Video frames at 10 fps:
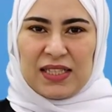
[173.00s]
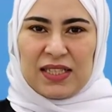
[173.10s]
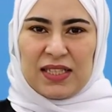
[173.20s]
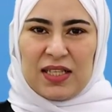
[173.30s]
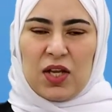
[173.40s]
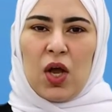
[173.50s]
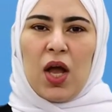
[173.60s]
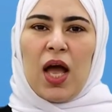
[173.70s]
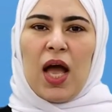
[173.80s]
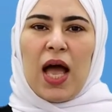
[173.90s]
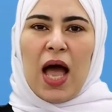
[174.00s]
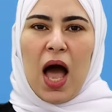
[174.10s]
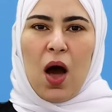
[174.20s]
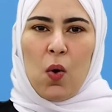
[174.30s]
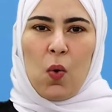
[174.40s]
the verb in its
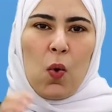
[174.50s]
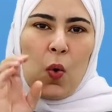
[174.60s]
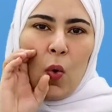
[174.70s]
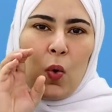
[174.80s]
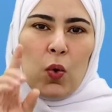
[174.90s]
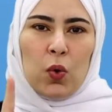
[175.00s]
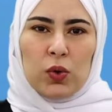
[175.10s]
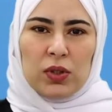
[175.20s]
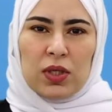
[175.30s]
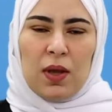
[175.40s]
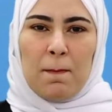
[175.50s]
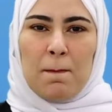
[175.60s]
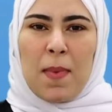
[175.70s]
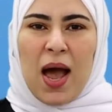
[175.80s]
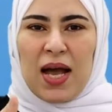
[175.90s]
base form to
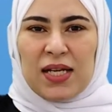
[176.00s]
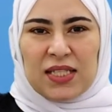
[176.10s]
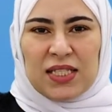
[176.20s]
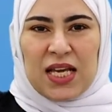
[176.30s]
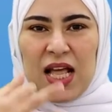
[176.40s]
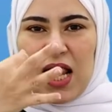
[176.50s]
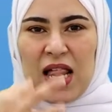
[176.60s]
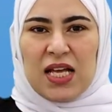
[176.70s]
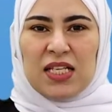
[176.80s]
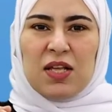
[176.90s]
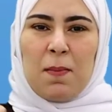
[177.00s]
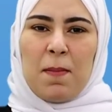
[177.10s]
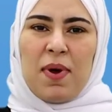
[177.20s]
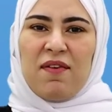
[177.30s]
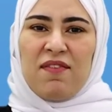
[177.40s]
express ability of
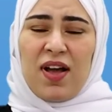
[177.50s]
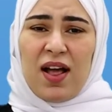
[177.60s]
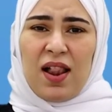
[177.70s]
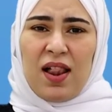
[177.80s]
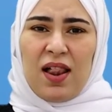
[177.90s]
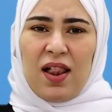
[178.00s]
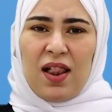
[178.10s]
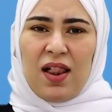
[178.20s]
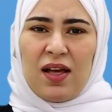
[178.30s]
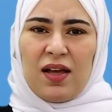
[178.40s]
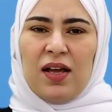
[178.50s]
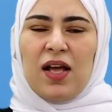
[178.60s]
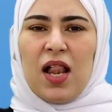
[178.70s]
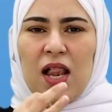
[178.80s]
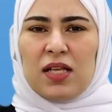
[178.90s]
doing something either in the
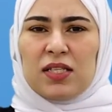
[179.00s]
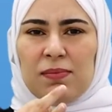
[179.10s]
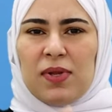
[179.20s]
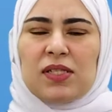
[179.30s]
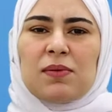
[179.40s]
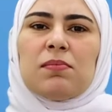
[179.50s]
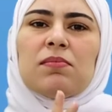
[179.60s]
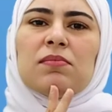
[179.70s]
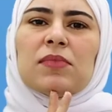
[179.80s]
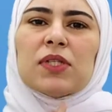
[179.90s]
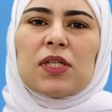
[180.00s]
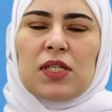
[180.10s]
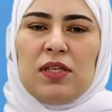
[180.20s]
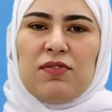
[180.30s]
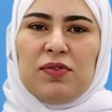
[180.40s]
present or in the
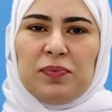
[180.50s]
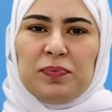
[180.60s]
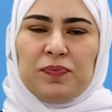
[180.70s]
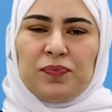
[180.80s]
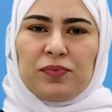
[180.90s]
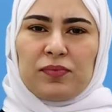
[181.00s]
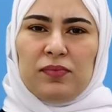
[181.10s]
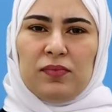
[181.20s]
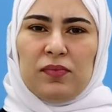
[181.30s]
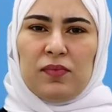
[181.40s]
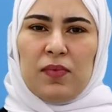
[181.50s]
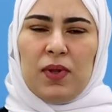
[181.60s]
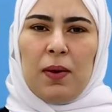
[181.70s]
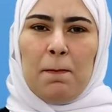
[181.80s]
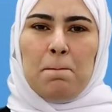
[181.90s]
past. Here's an
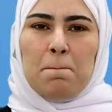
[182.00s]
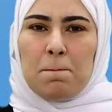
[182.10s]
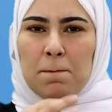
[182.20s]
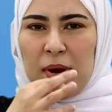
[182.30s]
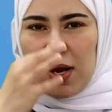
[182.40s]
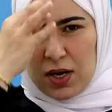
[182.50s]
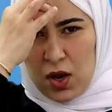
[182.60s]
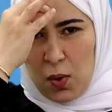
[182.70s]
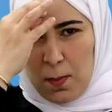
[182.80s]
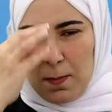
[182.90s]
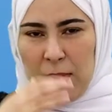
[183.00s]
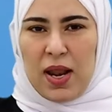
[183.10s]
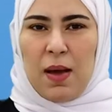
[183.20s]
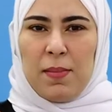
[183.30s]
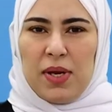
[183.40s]
example. I can play
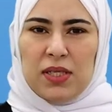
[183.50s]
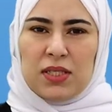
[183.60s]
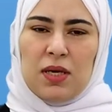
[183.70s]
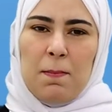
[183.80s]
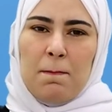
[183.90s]
football.